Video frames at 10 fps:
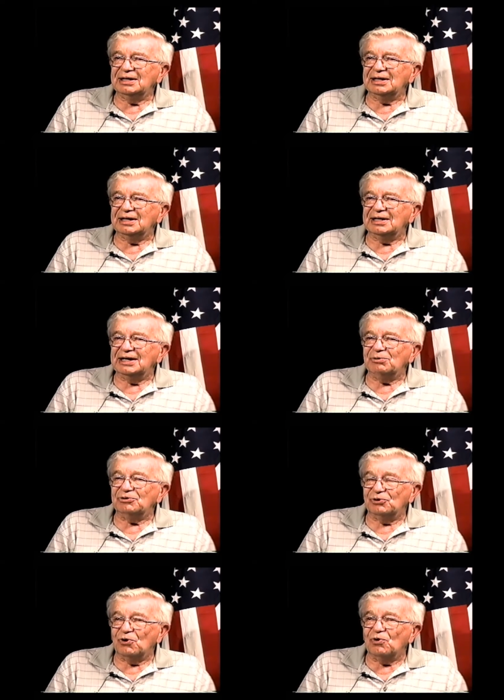And I was
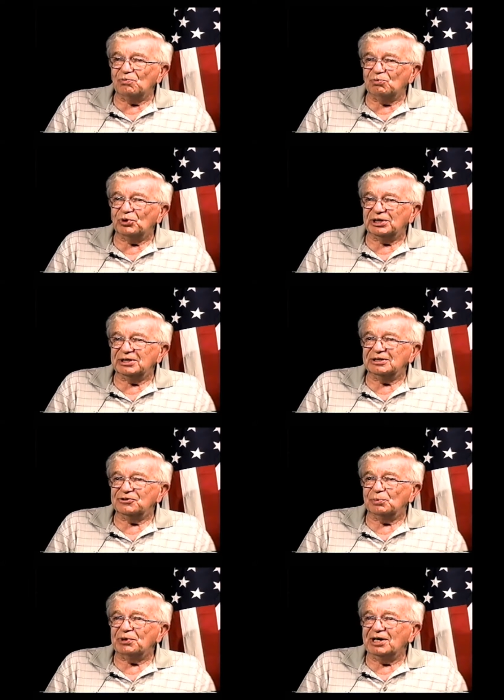home when
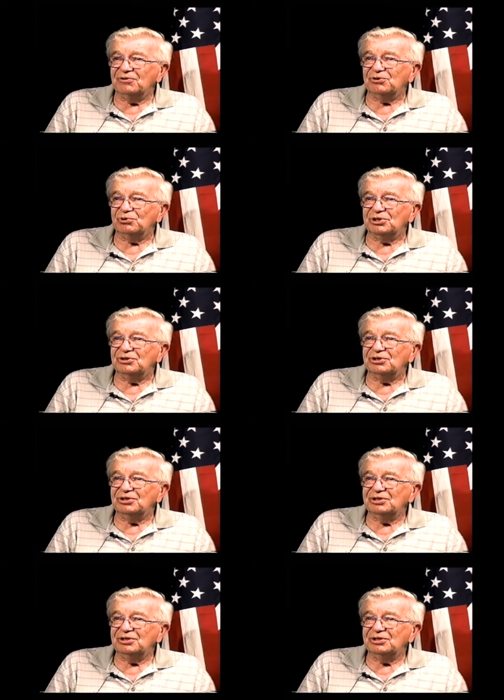Japan surrendered.